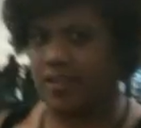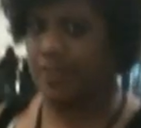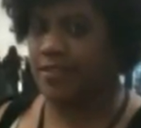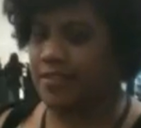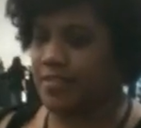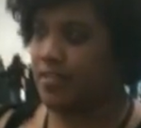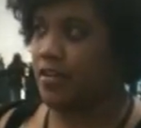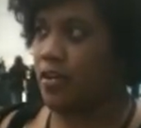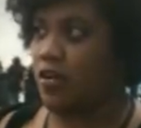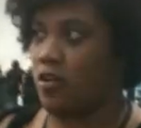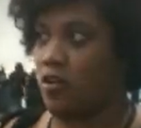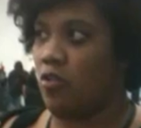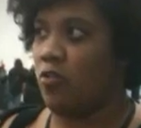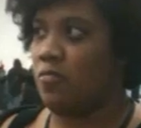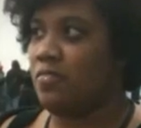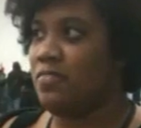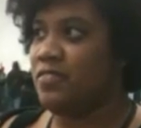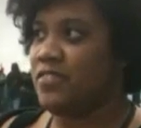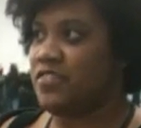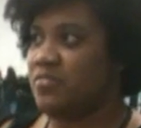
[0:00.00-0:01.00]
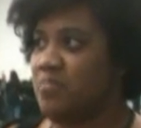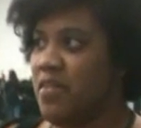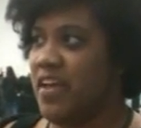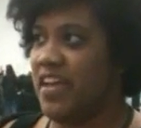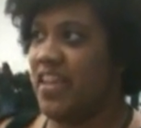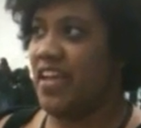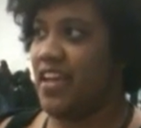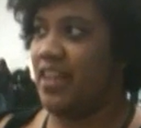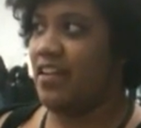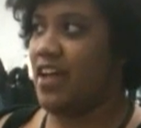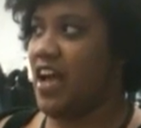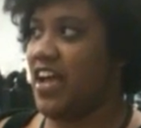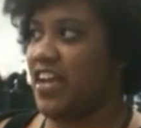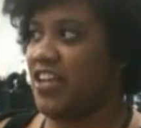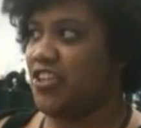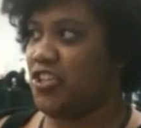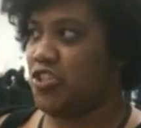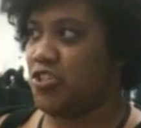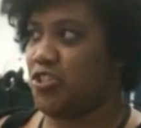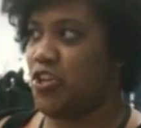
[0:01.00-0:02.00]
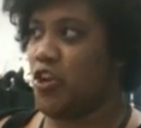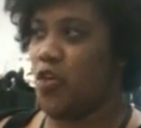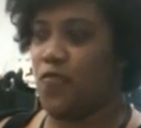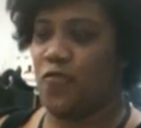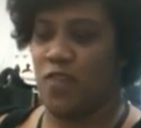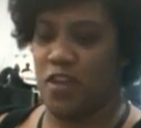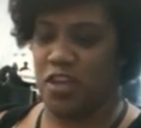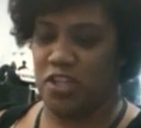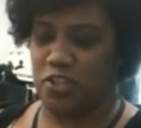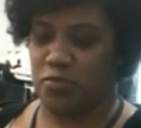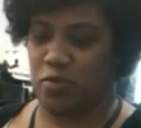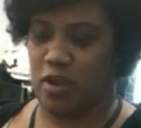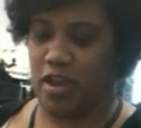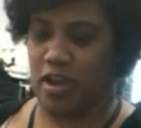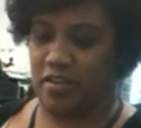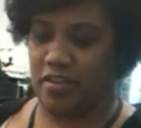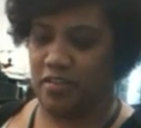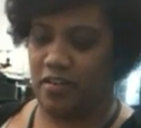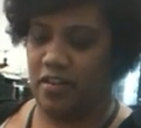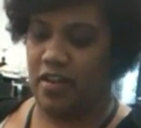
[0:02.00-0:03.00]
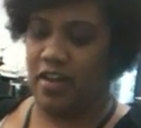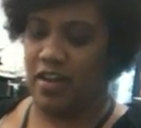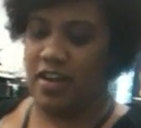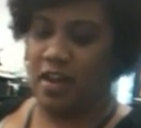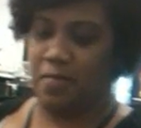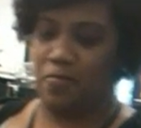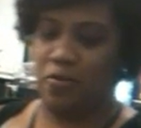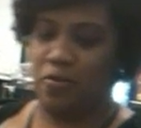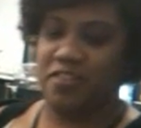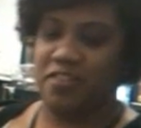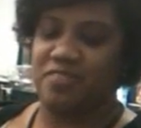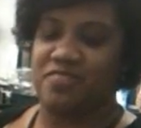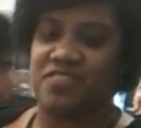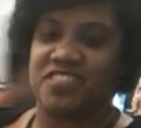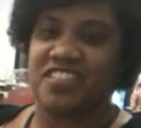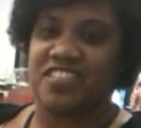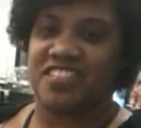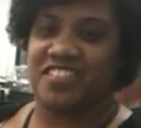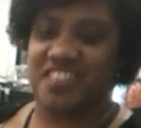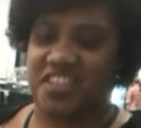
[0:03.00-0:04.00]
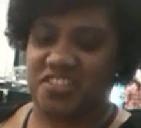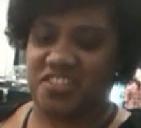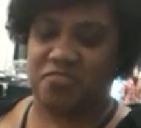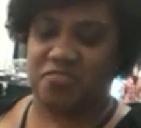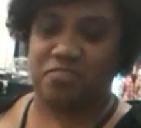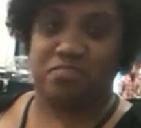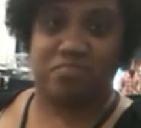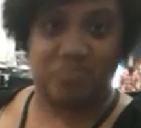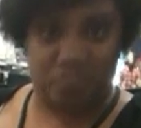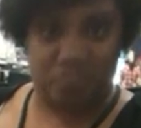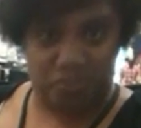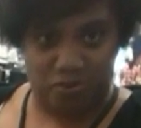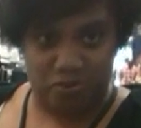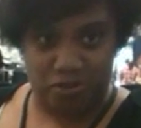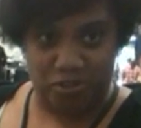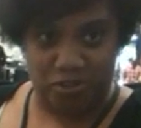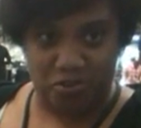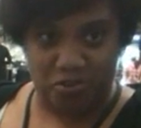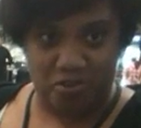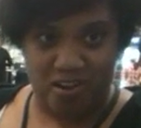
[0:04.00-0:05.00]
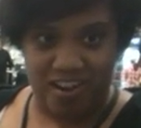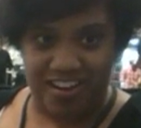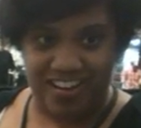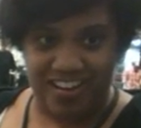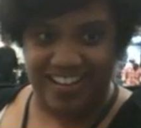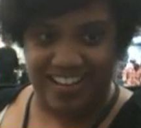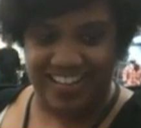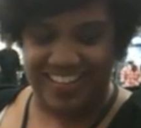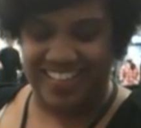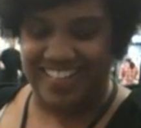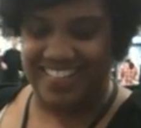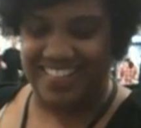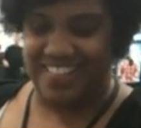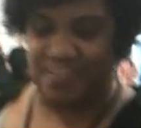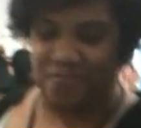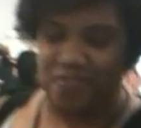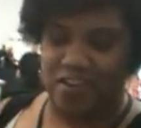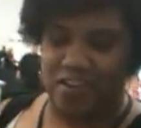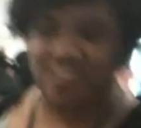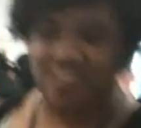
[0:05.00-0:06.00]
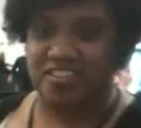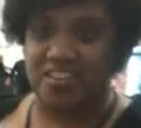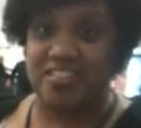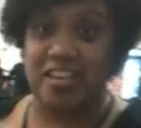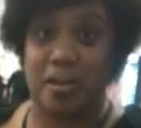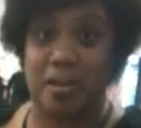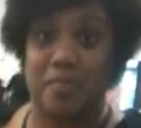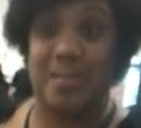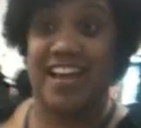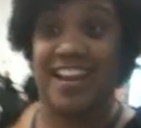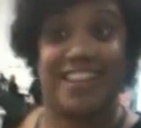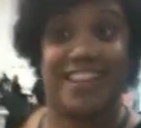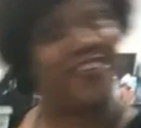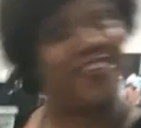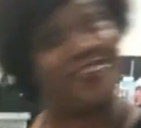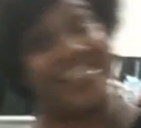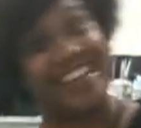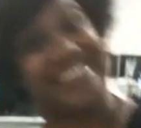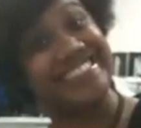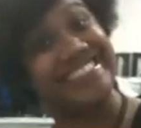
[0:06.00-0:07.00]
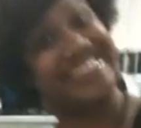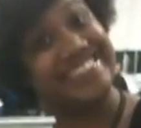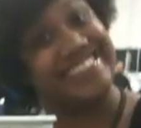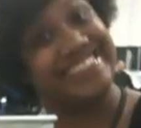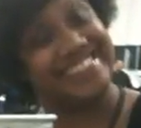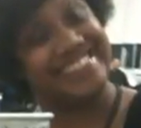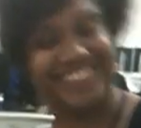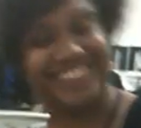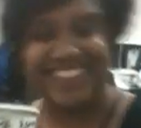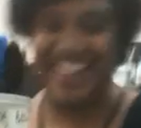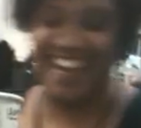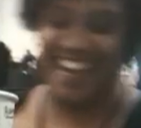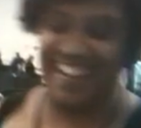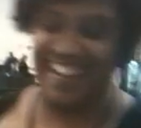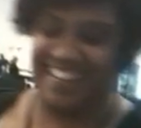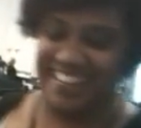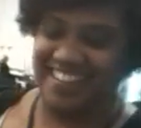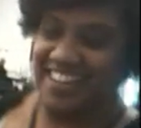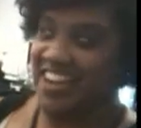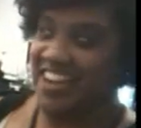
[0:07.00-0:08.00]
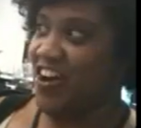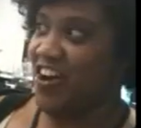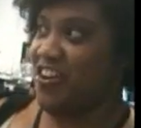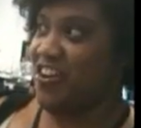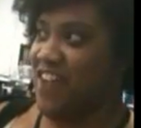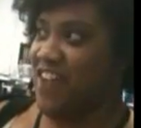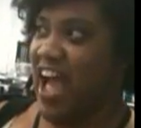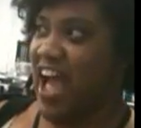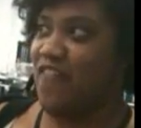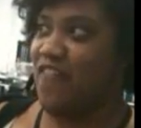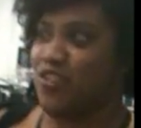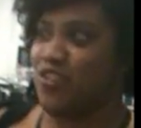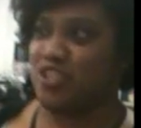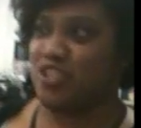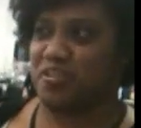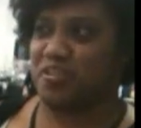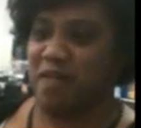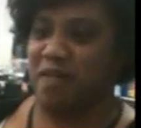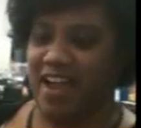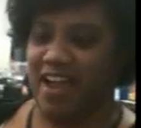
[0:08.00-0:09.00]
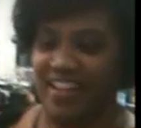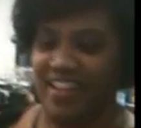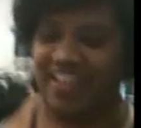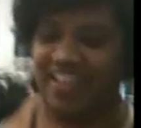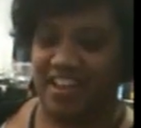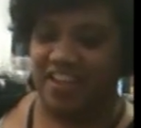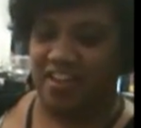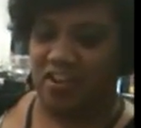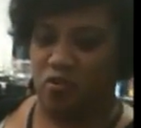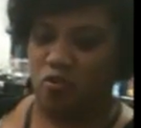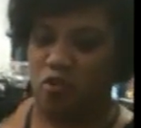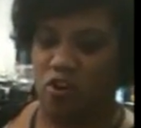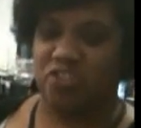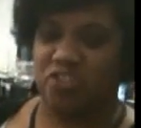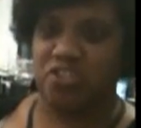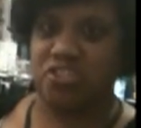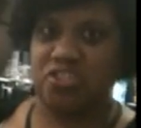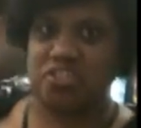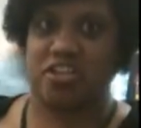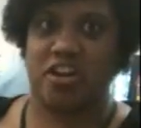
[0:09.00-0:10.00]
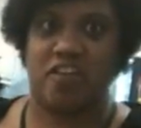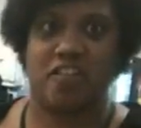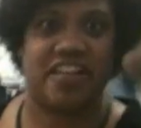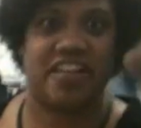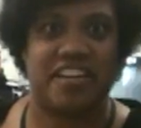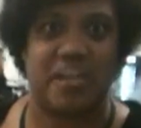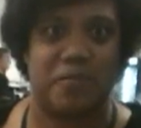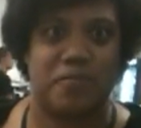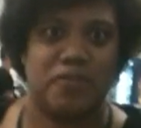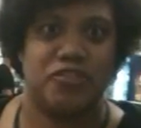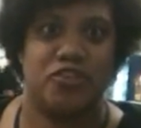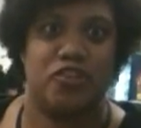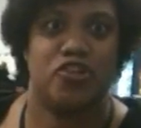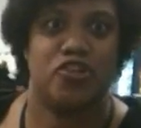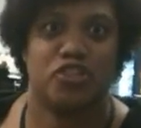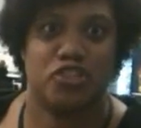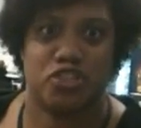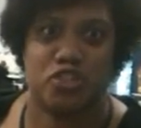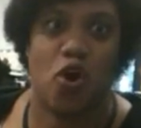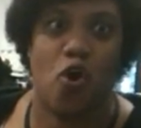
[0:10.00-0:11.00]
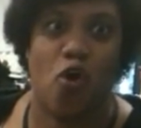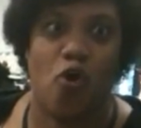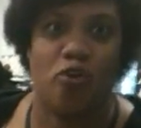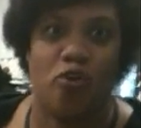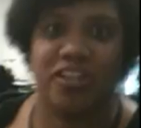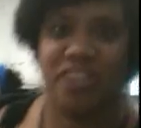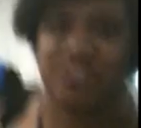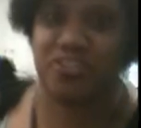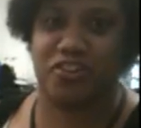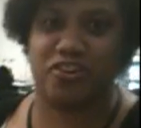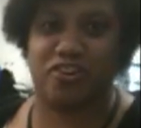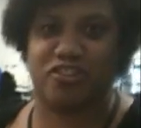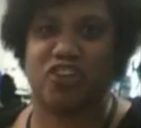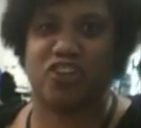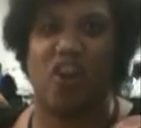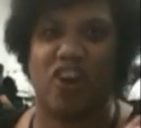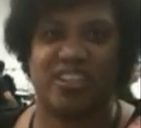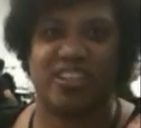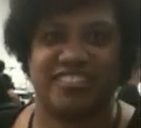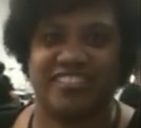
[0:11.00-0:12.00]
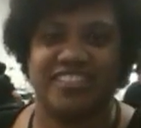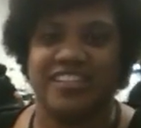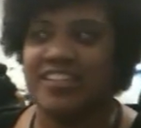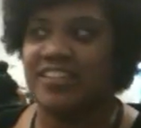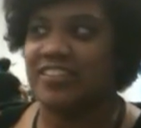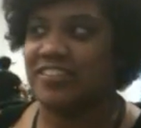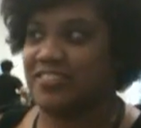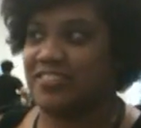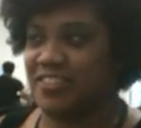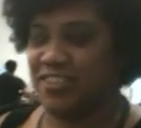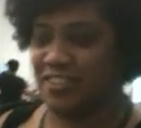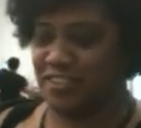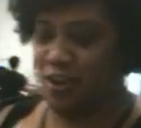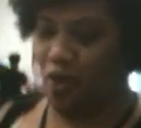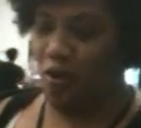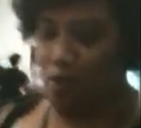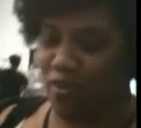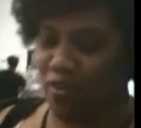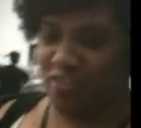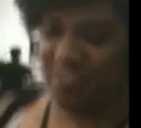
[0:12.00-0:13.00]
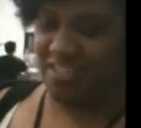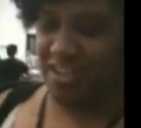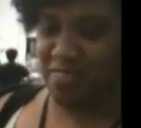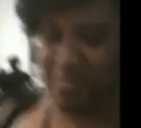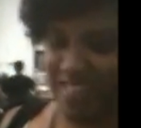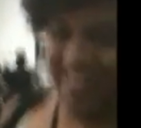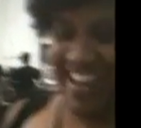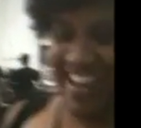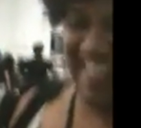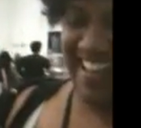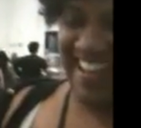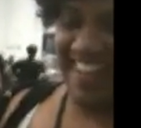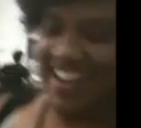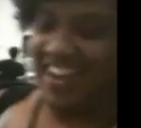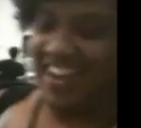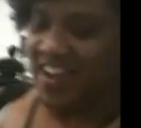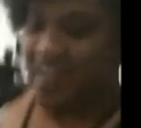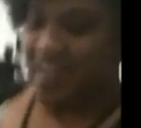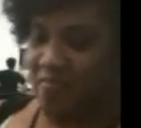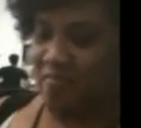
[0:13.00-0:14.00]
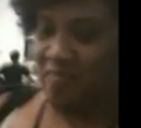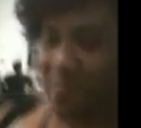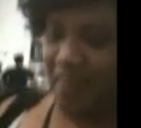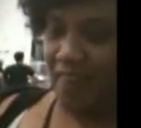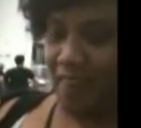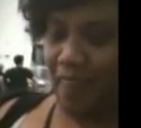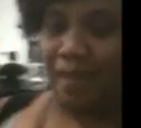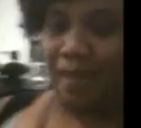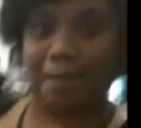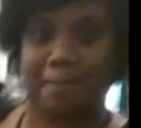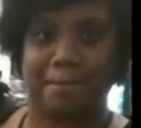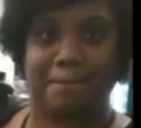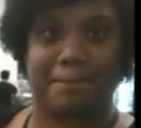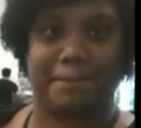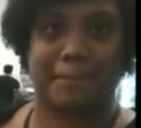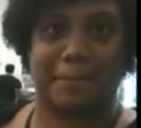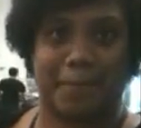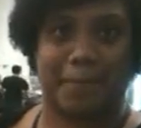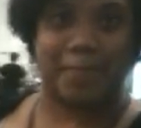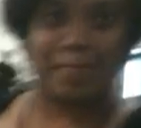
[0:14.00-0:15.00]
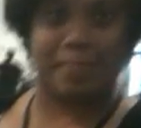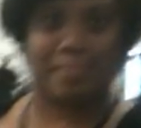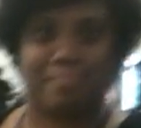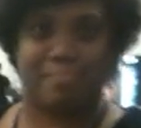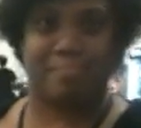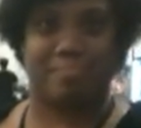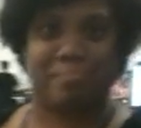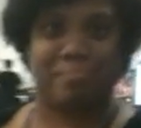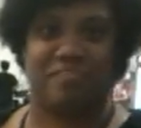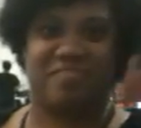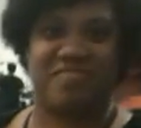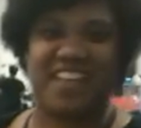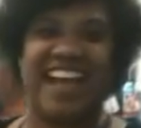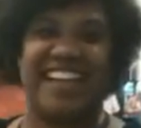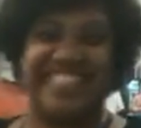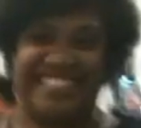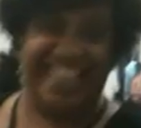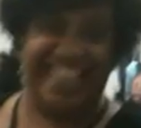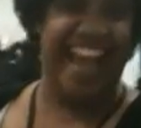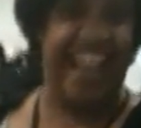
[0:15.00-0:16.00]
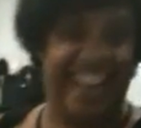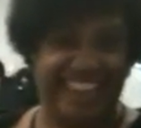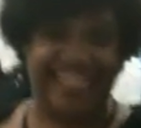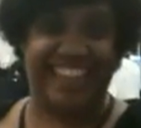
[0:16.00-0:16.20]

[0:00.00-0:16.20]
this, so make it. I could just finish what I could, and I put this Scootaloo on the front. So I thought it'd be kind of cute, like have her smiling at you, or she's staring deep into your soul, into your dark soul, or something. I'm going to make you pay for eating me, kind of